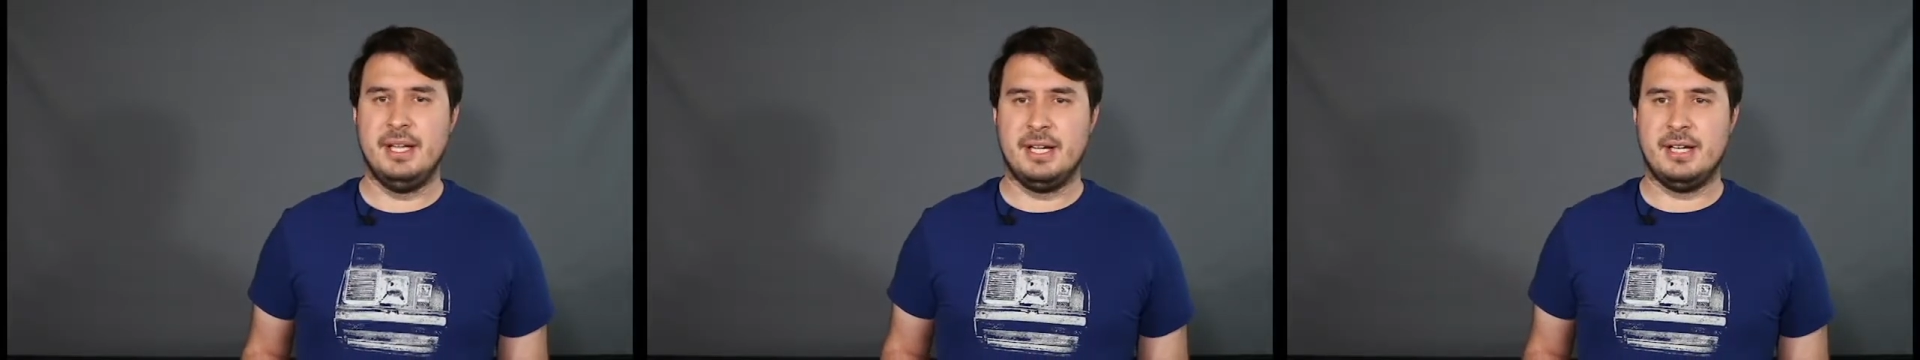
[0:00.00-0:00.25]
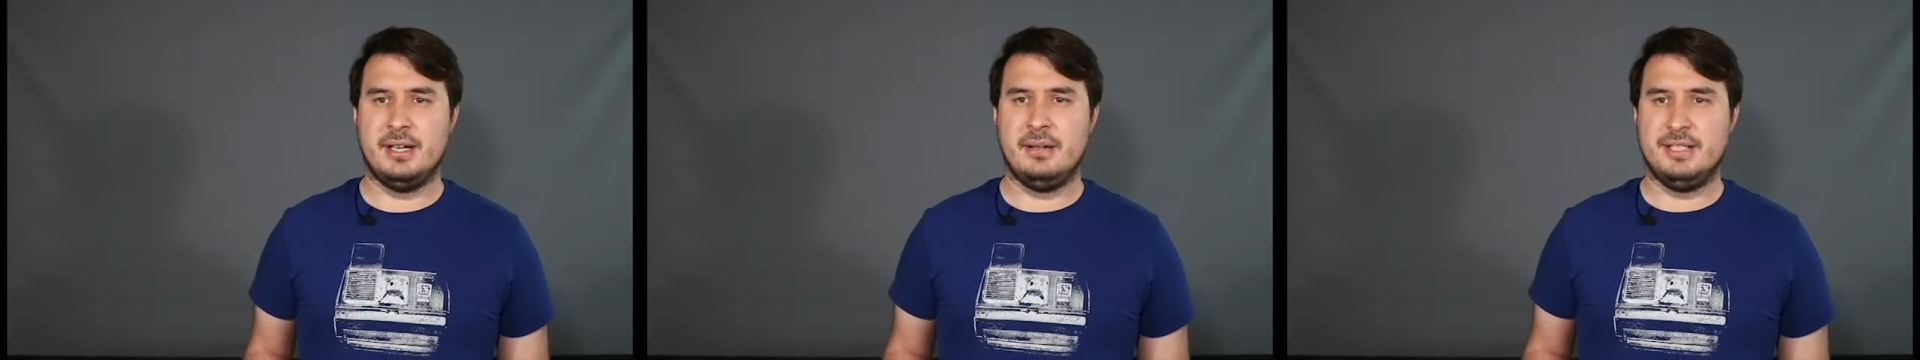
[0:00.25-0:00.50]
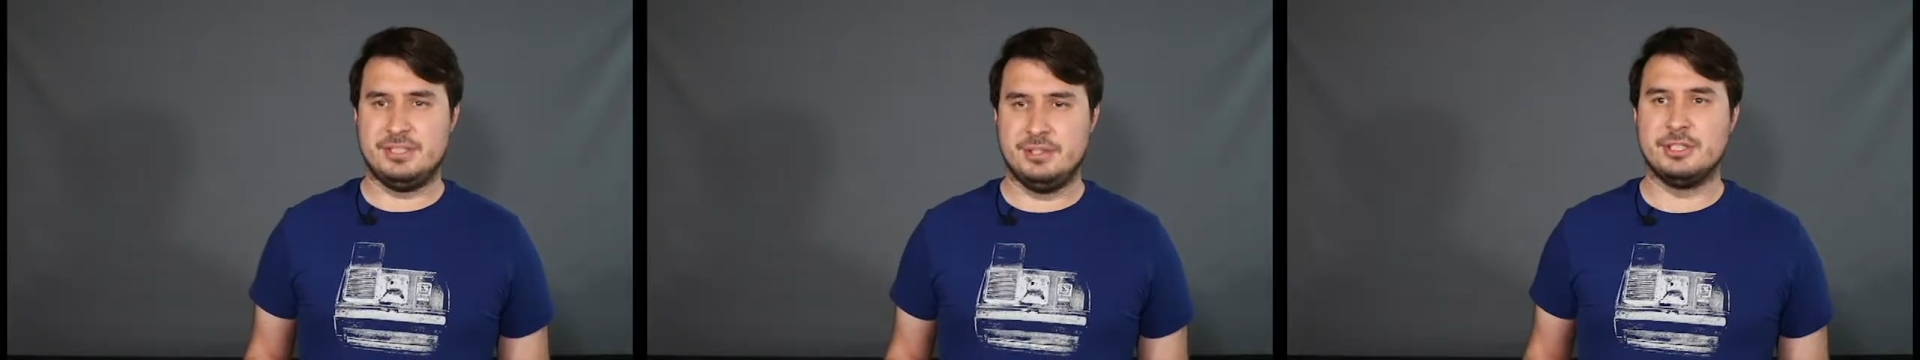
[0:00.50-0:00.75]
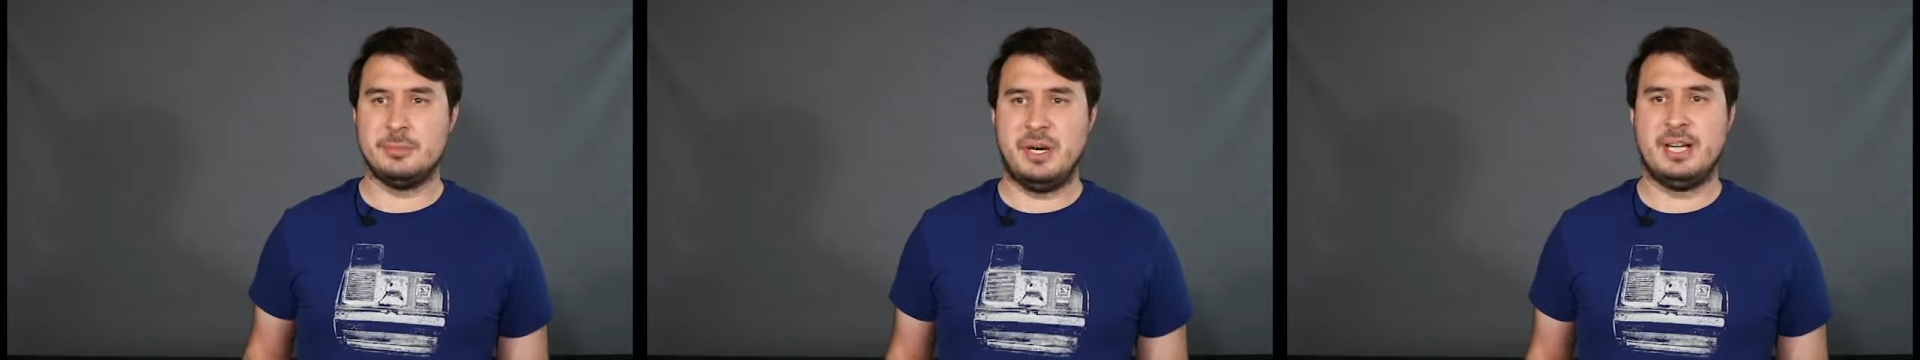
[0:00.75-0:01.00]
as
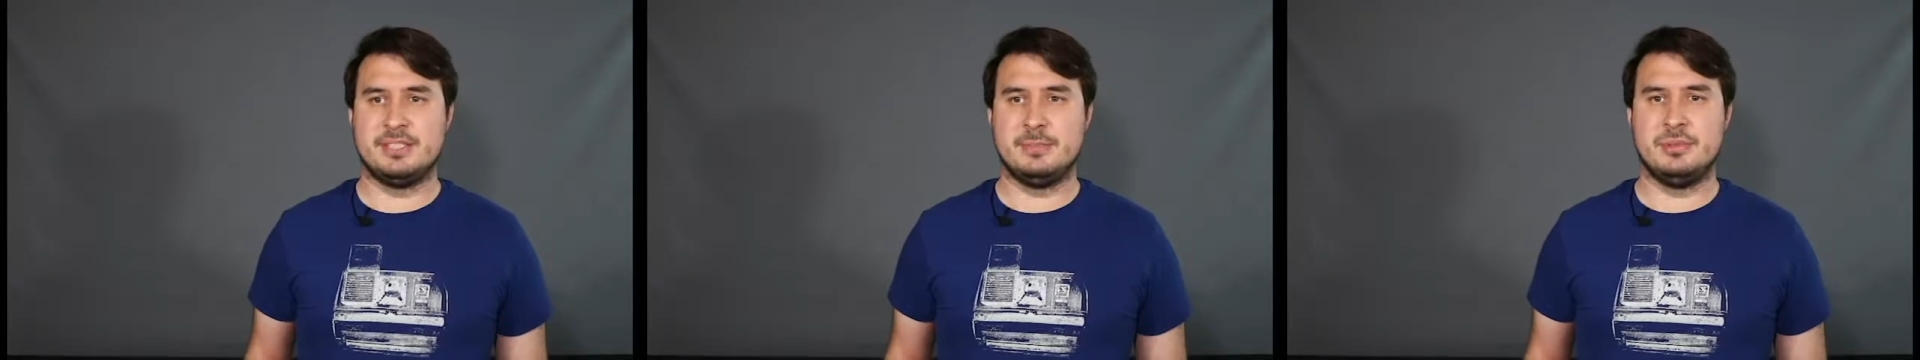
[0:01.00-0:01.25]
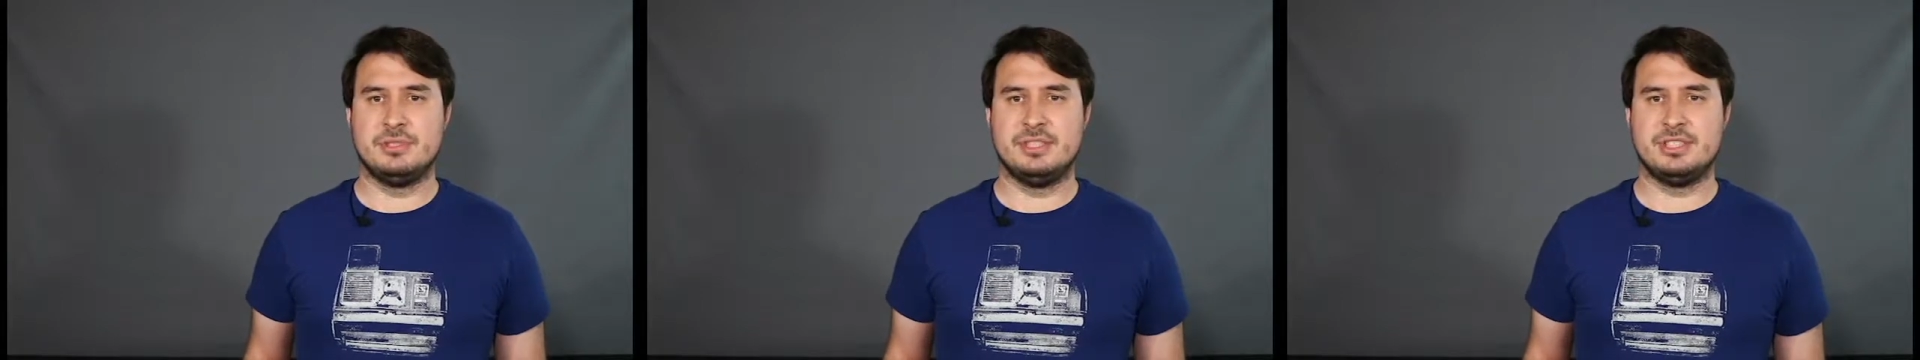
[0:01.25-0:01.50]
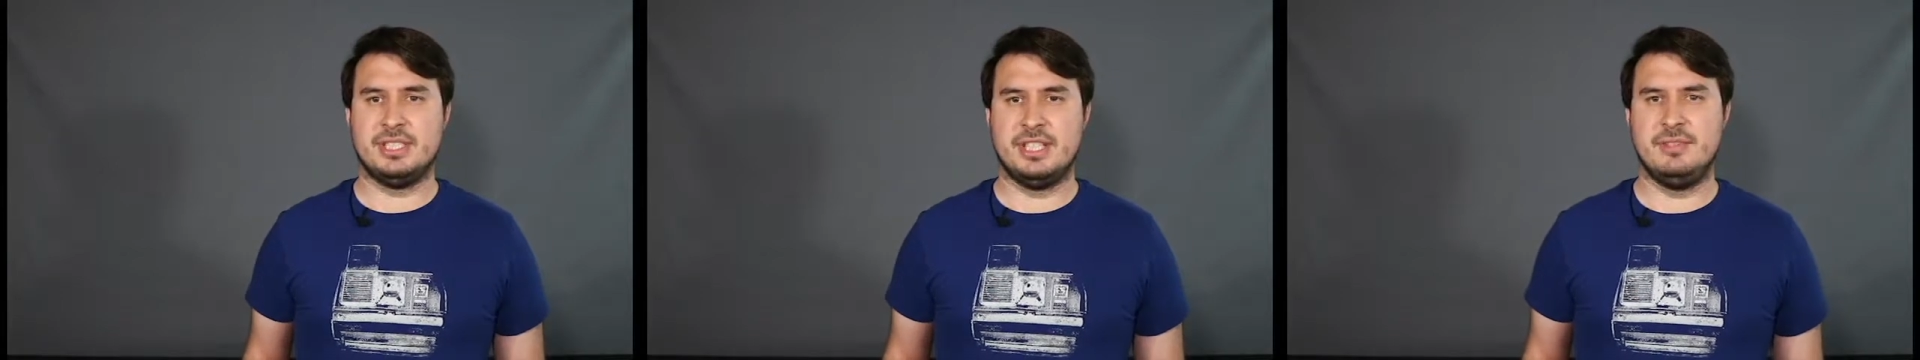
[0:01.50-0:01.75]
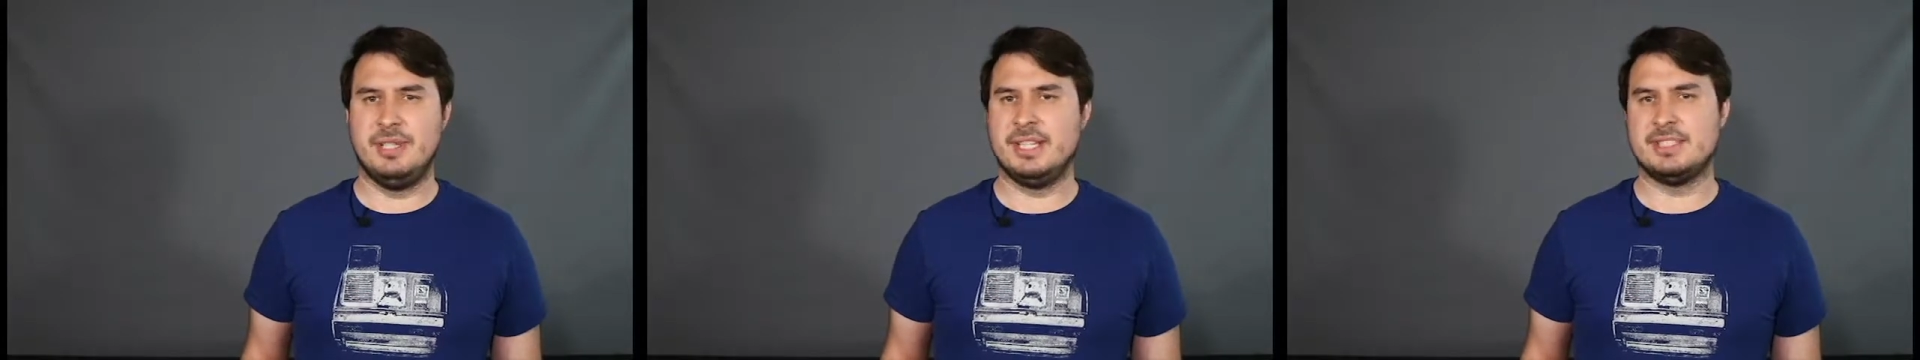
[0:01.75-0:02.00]
soon as possible, just to
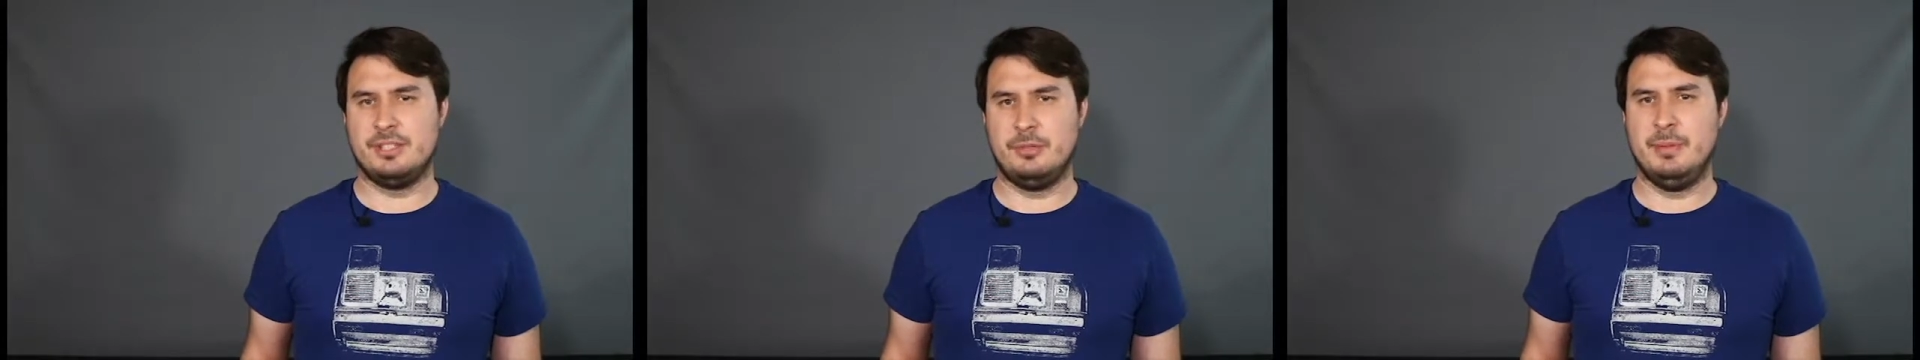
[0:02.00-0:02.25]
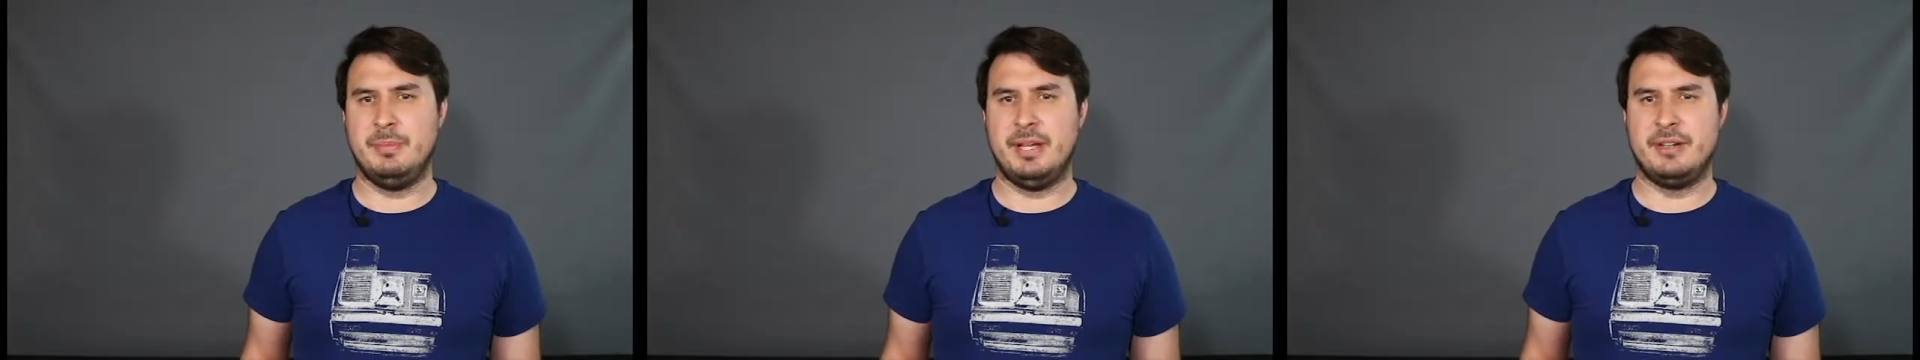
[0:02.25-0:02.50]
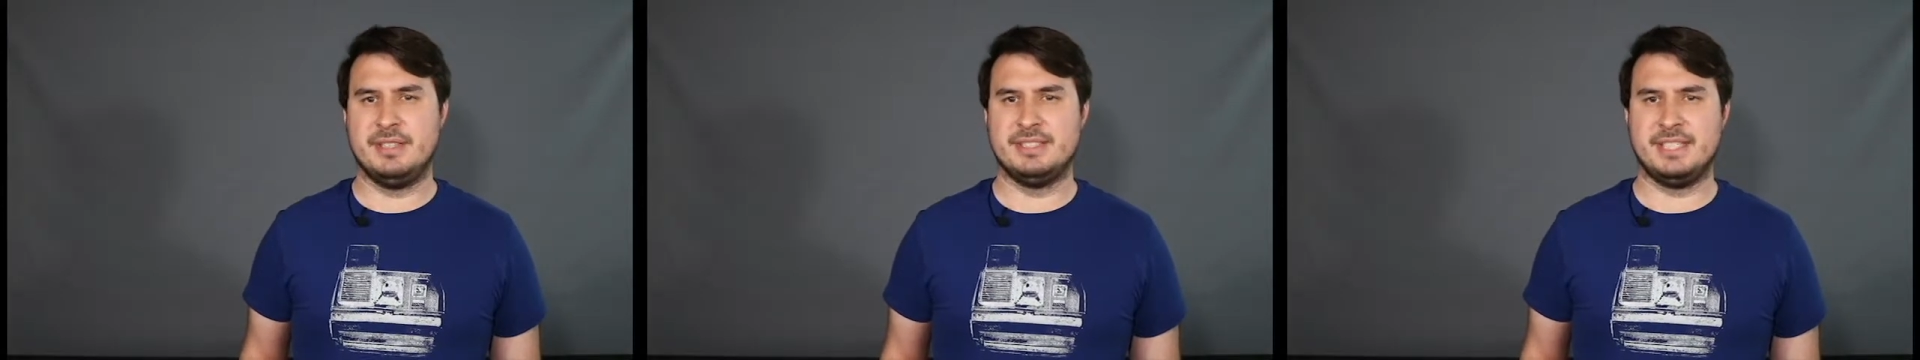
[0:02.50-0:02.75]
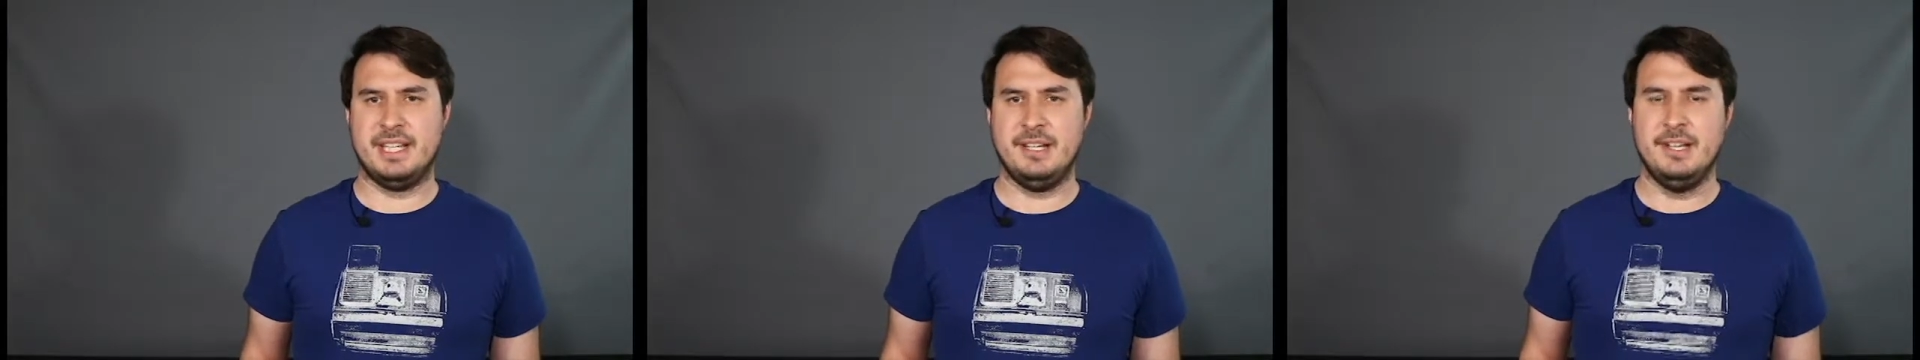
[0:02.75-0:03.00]
give you guys a little bit better
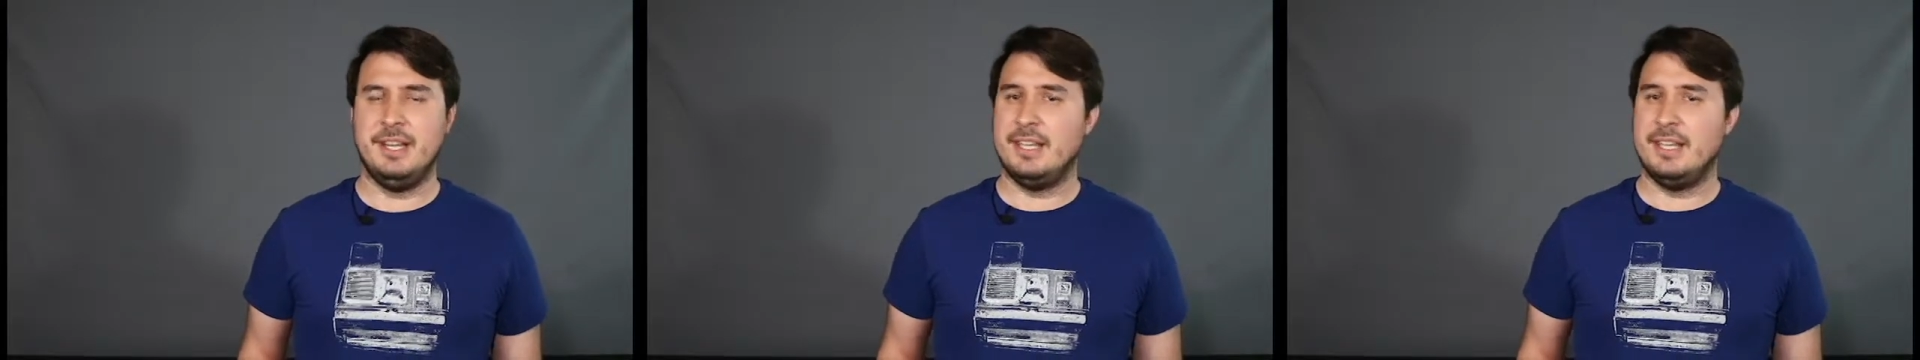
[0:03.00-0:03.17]
insight.